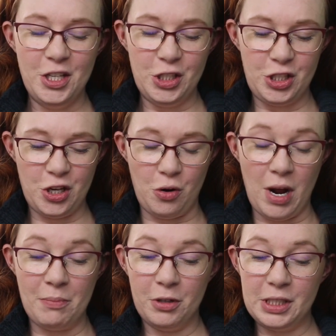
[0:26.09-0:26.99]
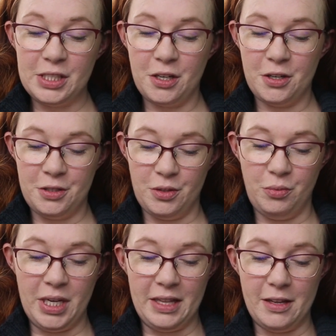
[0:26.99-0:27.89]
So I'm gonna start
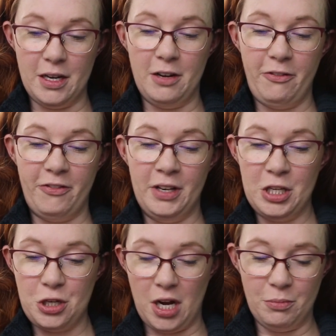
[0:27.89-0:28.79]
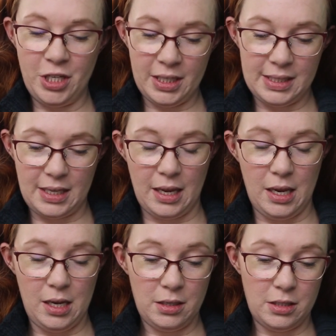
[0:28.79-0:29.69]
with finished objects,
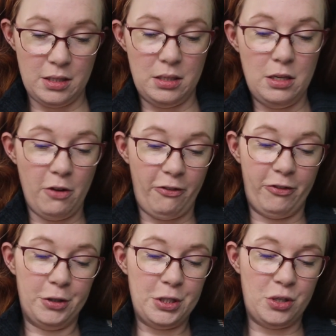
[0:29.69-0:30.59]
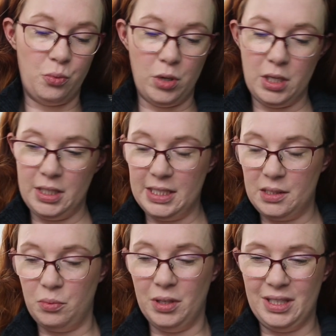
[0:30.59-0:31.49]
and the first one
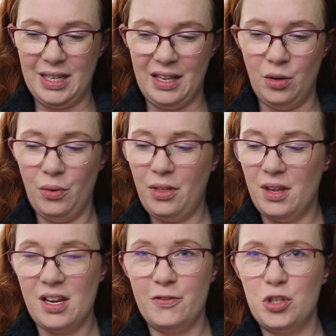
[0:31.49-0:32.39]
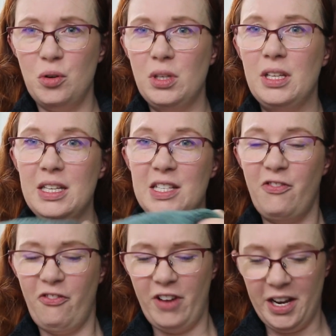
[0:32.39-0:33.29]
is one that I don't think I've shown in its
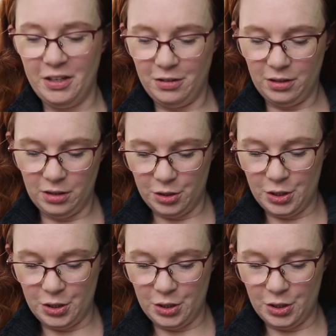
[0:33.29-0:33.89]
final